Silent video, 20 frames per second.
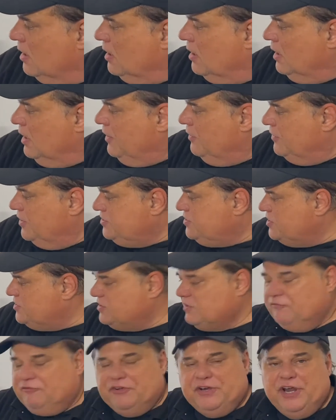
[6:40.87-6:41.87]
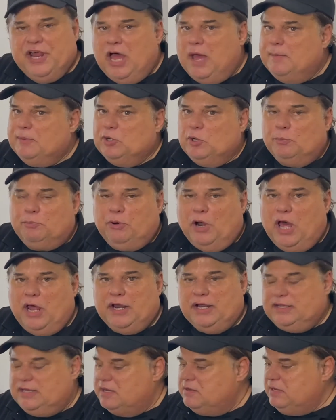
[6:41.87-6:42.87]
This is a phenomenal
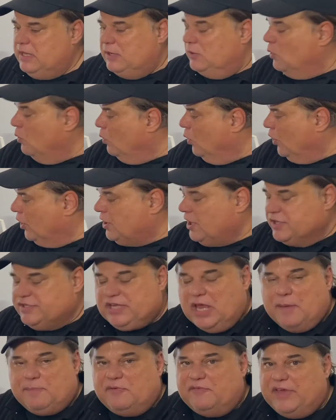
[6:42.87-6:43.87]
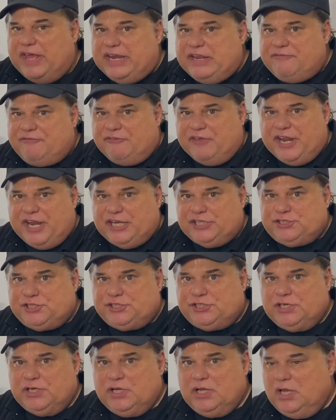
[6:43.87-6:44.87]
product. It'll work on top of any
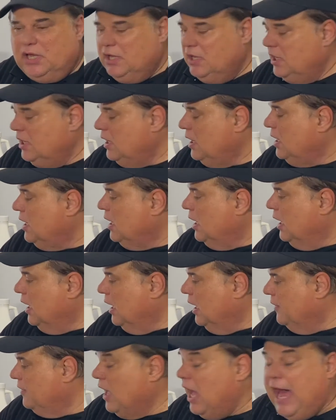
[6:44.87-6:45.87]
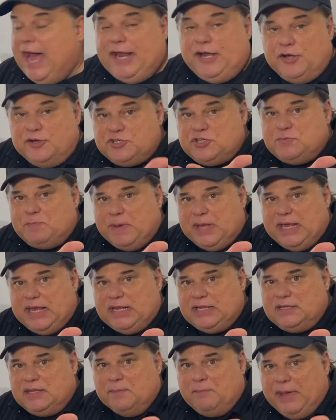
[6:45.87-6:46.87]
finish. The higher
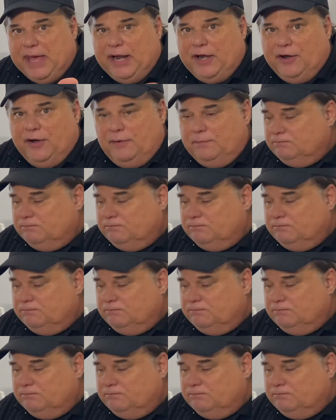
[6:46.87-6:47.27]
speed, the better.